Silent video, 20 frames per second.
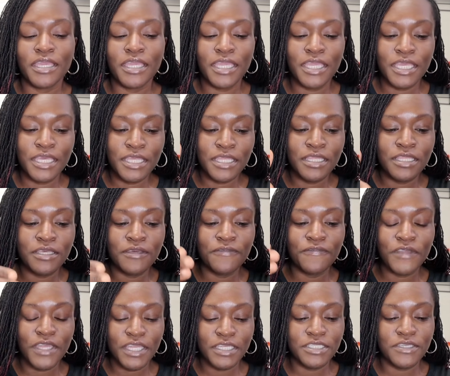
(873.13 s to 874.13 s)
in the
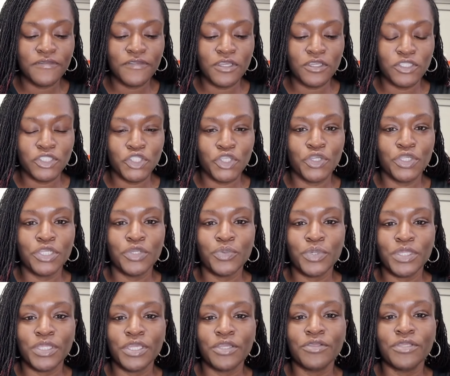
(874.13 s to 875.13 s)
phase of their journey
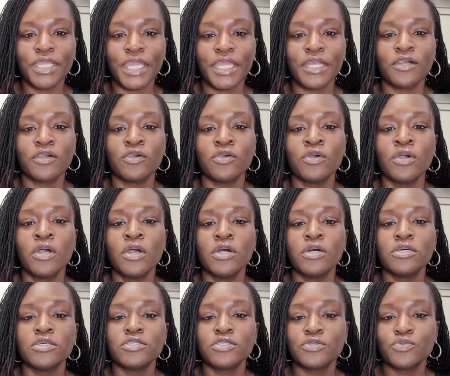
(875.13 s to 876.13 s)
where they're now
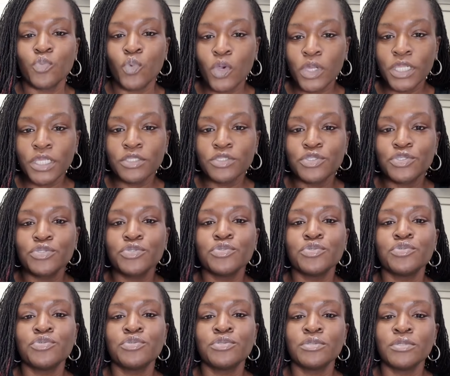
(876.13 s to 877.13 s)
wanting
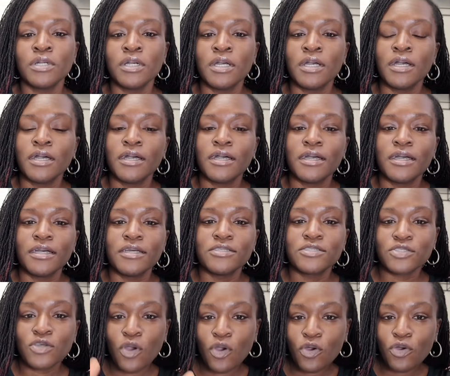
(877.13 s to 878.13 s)
to
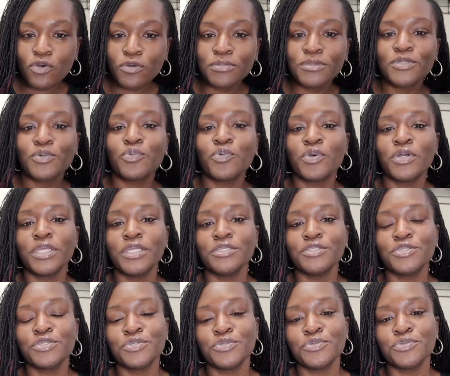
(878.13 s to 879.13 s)
sculpt, wanting
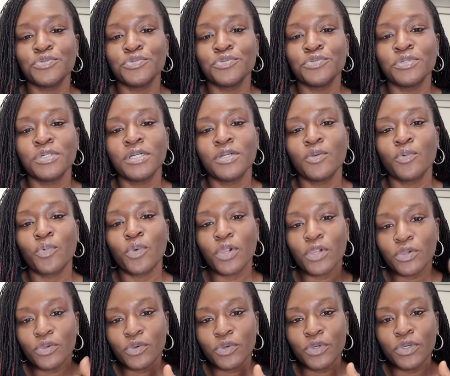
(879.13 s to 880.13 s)
to
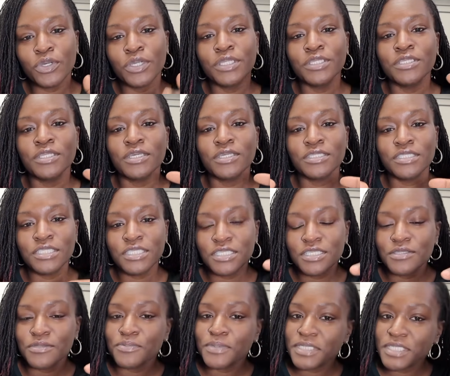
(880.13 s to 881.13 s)
work on
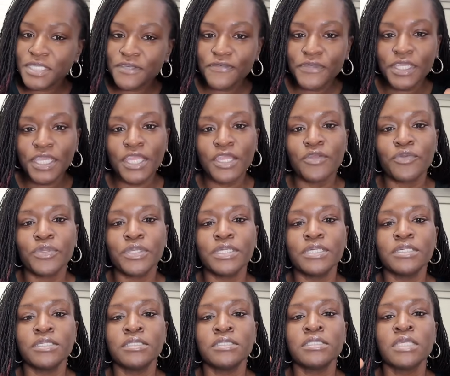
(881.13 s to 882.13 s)
specific
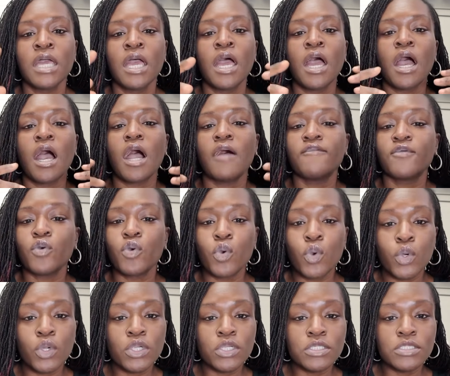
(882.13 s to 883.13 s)
areas. Of
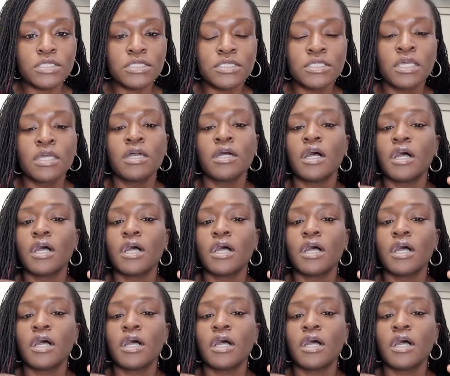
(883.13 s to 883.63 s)
course,